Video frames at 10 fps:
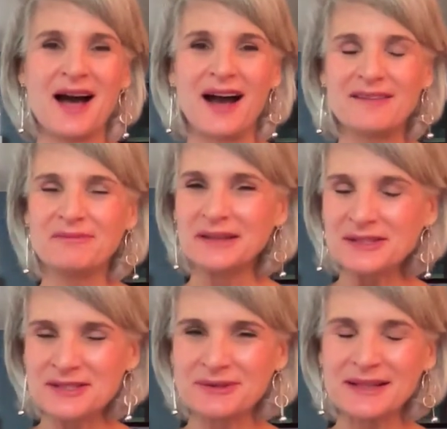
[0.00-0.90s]
I've been
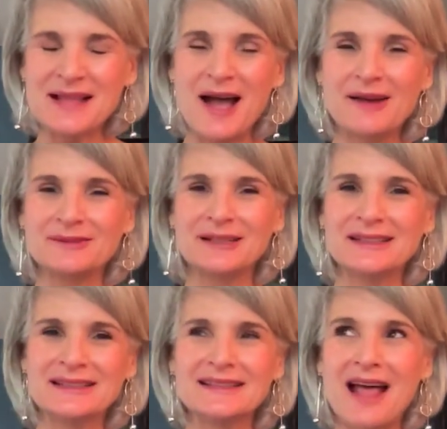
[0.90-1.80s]
doing that.
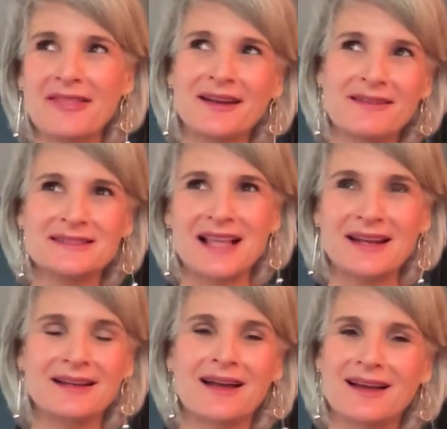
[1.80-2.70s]
Uh, now that I've said
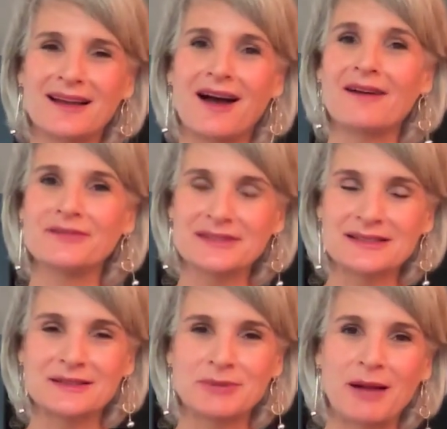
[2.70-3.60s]
it, I
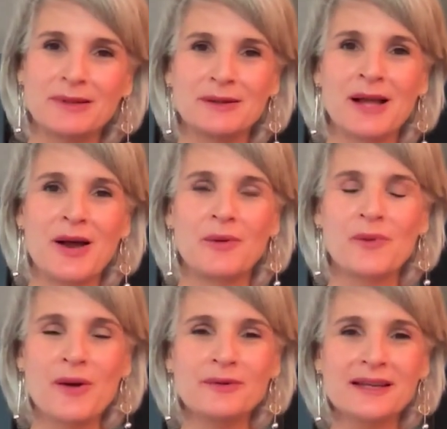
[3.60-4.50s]
obviously probably
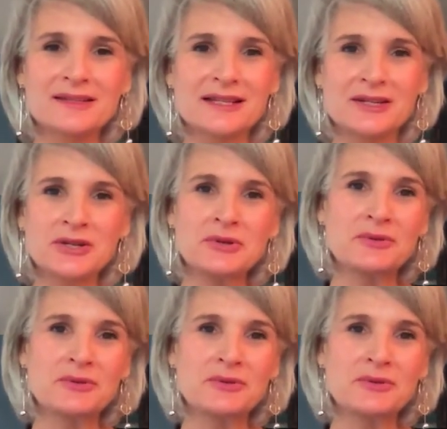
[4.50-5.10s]
won't continue.